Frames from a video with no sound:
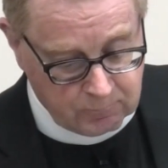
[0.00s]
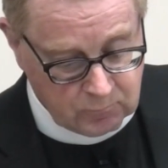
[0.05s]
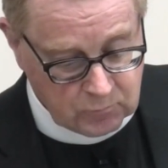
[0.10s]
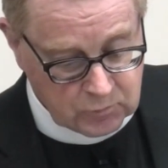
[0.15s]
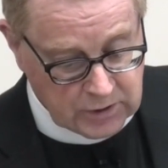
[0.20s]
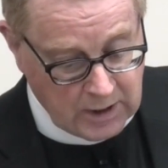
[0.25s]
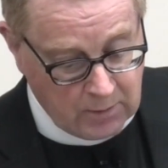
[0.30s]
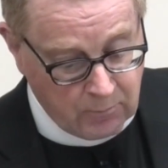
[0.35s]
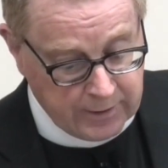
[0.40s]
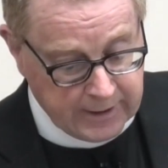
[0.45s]

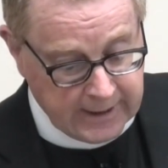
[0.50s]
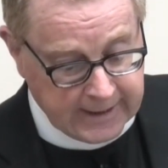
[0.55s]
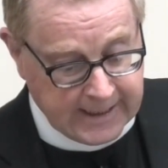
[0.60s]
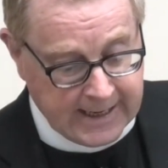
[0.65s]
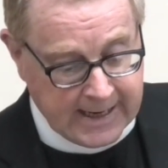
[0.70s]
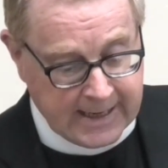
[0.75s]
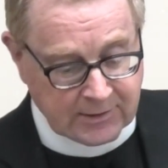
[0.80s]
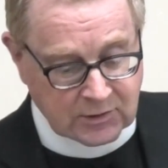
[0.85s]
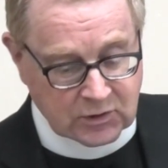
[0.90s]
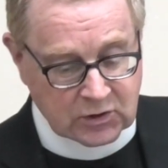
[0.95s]
Someone
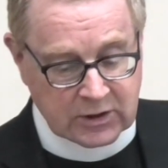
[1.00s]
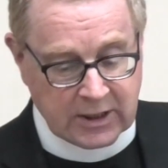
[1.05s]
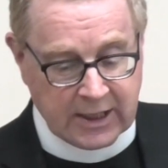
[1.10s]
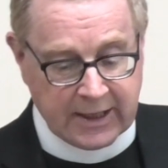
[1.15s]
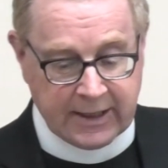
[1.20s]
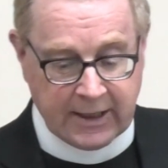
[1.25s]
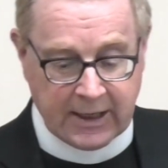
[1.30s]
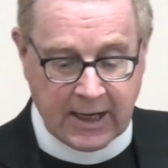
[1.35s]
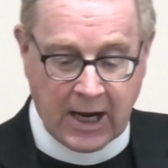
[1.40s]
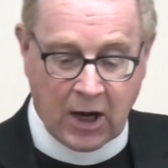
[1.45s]
again
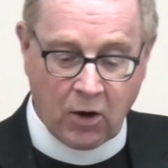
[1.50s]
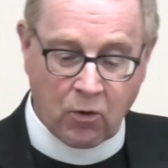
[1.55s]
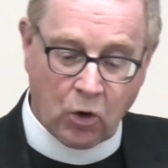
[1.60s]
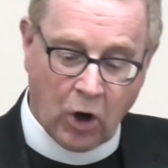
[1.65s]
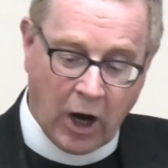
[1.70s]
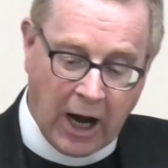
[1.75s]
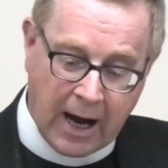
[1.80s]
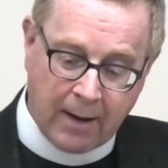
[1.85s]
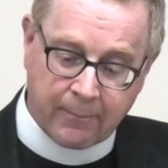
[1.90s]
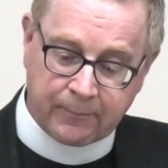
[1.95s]
said, and how
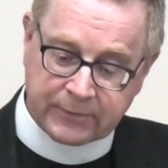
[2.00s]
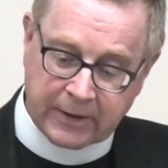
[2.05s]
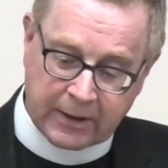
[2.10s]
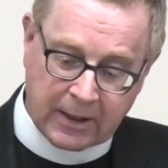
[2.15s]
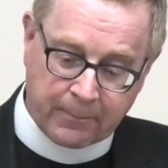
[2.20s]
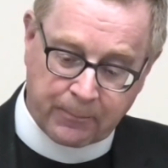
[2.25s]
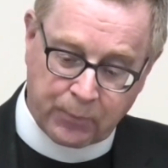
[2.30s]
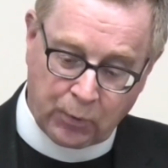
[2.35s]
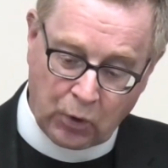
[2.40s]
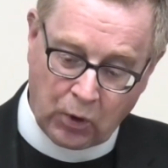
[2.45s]
apt and
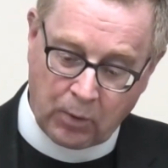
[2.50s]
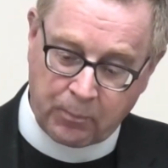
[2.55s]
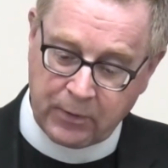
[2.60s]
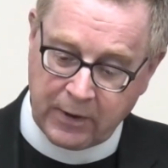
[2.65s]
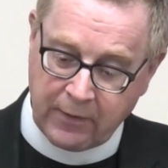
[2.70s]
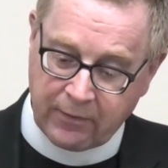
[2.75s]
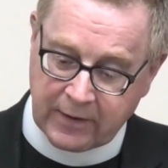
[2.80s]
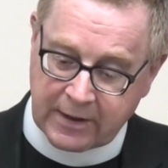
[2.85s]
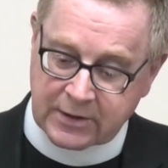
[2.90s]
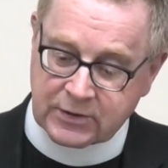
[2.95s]

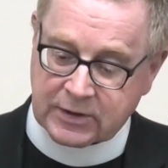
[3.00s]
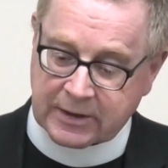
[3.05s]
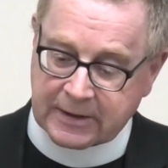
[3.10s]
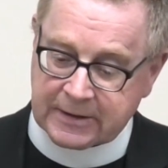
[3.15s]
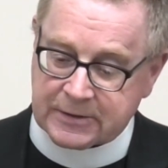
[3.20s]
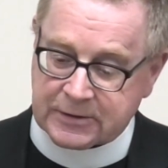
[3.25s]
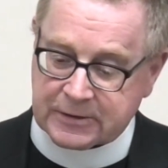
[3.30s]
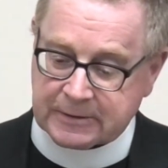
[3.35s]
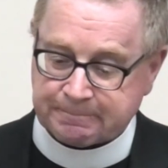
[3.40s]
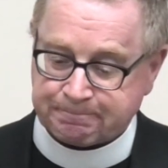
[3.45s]
appropriate this
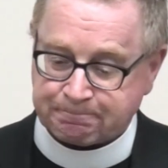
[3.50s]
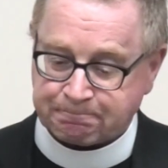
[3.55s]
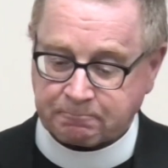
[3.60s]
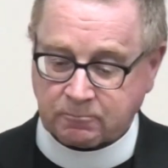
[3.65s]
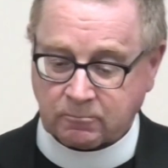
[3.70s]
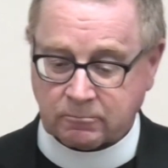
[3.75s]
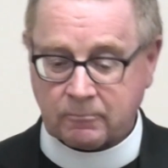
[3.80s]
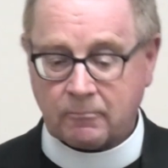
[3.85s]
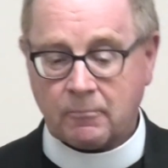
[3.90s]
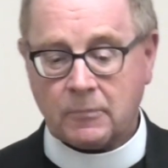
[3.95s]
is,
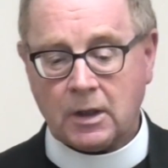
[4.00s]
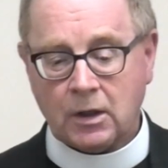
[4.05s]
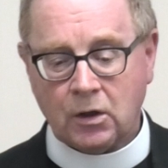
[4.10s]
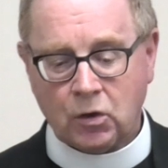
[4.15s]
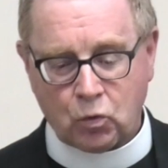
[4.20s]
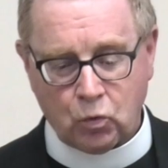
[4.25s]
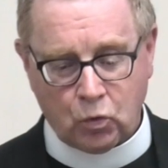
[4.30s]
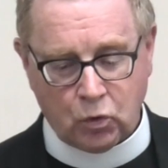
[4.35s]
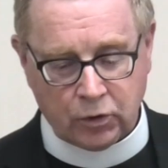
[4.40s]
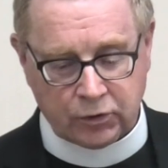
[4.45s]

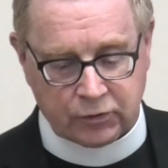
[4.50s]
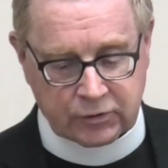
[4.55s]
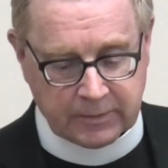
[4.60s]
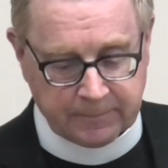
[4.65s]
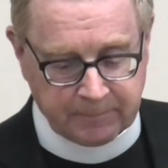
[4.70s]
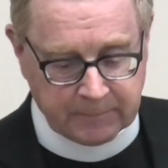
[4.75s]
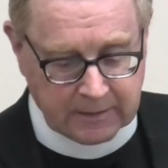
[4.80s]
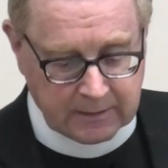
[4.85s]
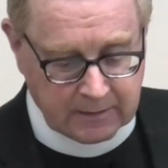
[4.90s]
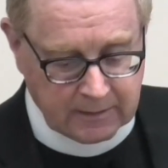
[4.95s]
quote,
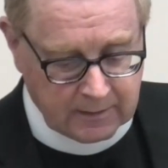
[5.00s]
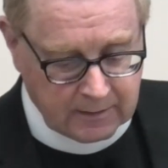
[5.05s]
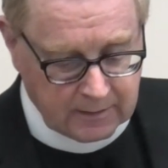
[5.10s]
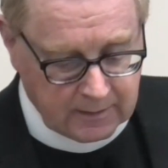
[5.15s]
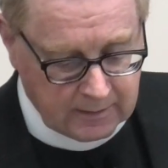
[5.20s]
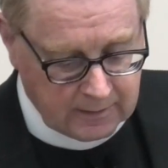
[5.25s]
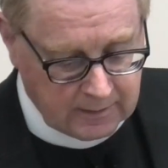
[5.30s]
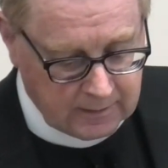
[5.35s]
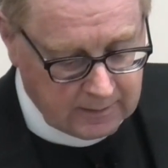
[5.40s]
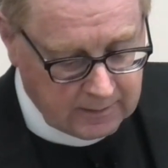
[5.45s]

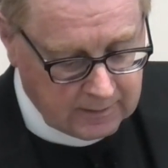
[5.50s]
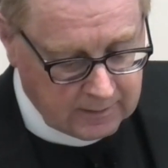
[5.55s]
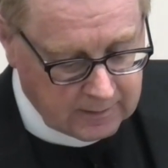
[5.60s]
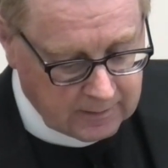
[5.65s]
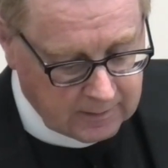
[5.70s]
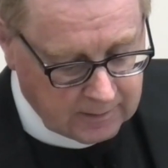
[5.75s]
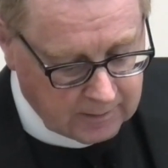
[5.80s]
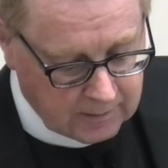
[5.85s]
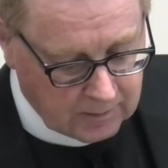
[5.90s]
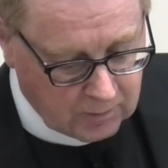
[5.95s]

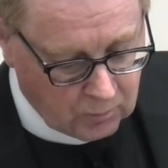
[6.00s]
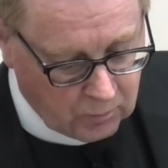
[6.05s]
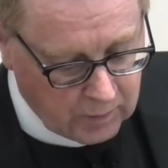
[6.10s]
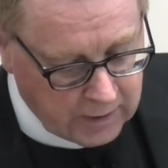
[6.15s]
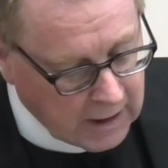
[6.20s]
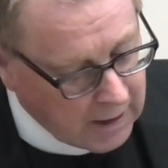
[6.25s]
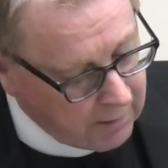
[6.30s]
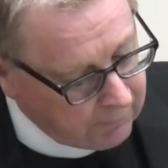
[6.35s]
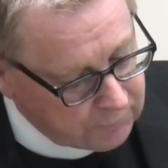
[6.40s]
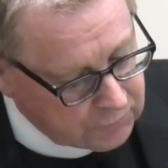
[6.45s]

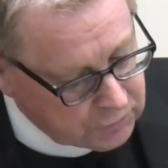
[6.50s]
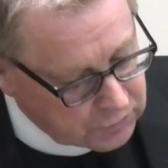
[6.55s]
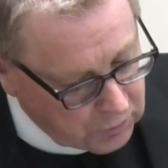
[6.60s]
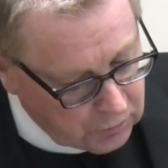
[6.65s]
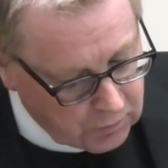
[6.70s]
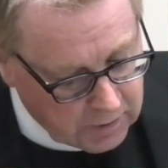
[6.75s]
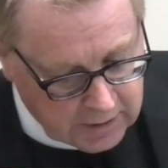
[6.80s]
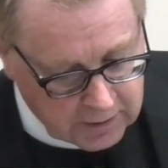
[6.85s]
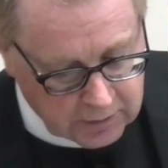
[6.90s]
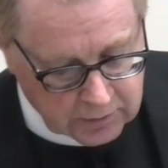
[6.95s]
"We have
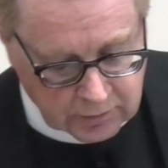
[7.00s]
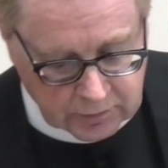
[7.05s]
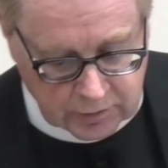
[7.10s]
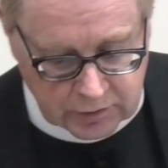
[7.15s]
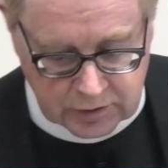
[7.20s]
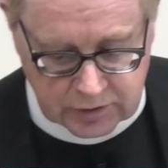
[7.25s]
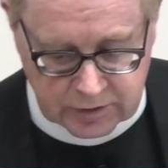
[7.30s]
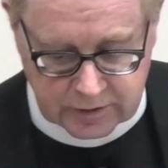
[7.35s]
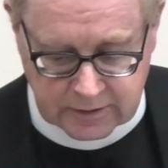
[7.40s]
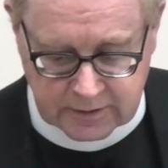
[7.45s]
two
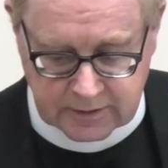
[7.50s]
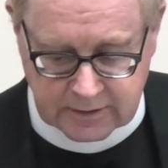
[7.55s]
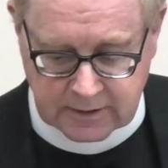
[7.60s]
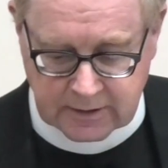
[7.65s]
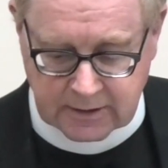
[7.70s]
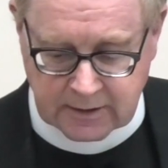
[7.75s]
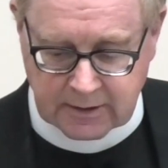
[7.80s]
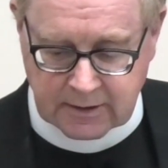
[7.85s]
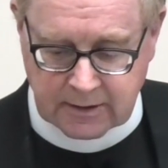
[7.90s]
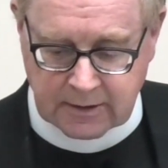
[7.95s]
ears
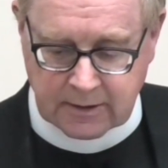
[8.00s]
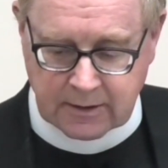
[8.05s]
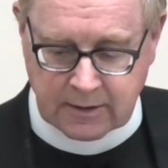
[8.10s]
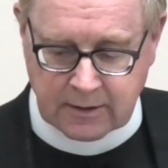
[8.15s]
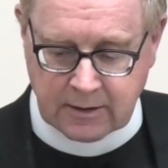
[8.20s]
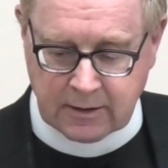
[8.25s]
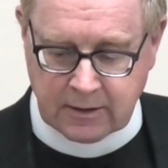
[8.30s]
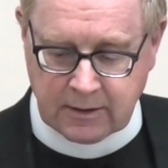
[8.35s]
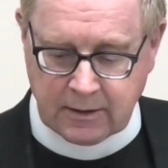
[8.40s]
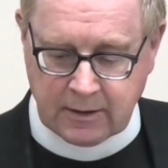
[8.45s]

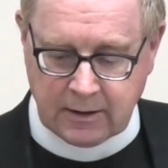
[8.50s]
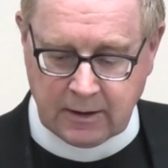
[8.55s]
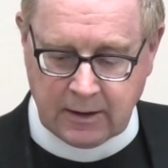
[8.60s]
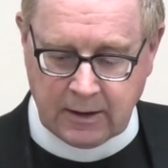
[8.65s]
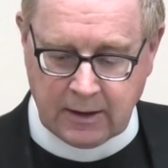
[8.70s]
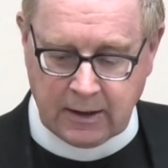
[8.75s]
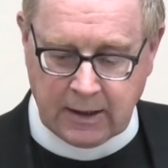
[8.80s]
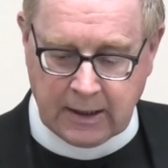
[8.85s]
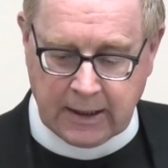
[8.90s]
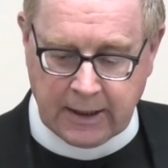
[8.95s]

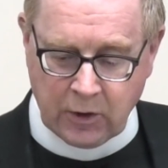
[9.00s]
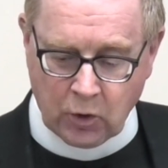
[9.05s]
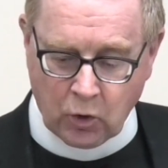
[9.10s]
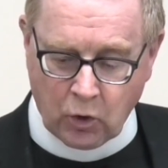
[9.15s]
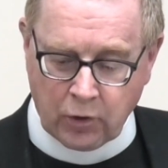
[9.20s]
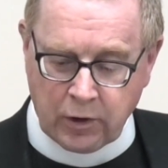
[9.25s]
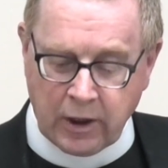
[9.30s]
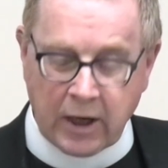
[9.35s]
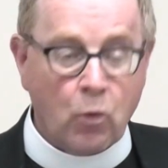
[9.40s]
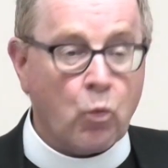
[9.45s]
and
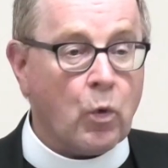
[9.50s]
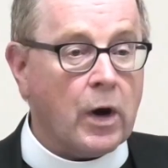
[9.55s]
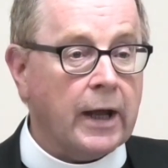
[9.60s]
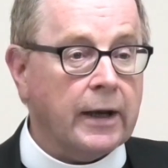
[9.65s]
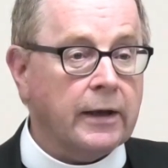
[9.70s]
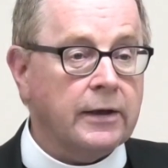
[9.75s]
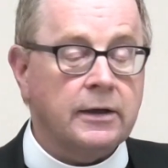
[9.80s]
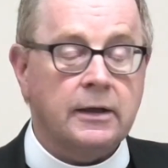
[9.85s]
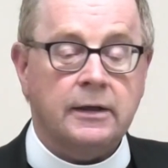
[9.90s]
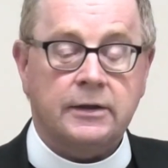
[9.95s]
only
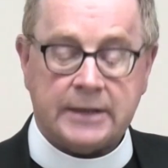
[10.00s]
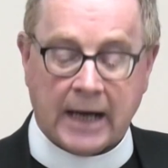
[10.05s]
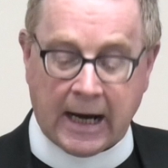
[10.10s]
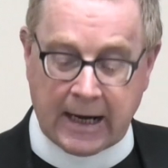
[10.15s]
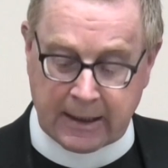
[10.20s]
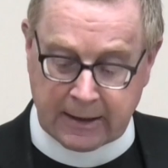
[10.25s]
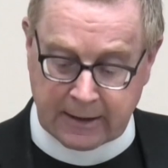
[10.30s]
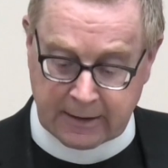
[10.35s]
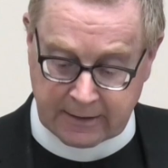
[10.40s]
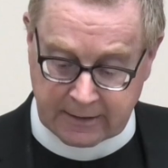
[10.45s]
one
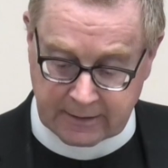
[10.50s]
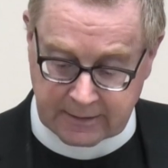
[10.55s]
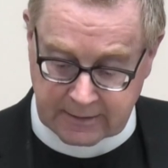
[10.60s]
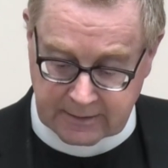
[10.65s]
tongue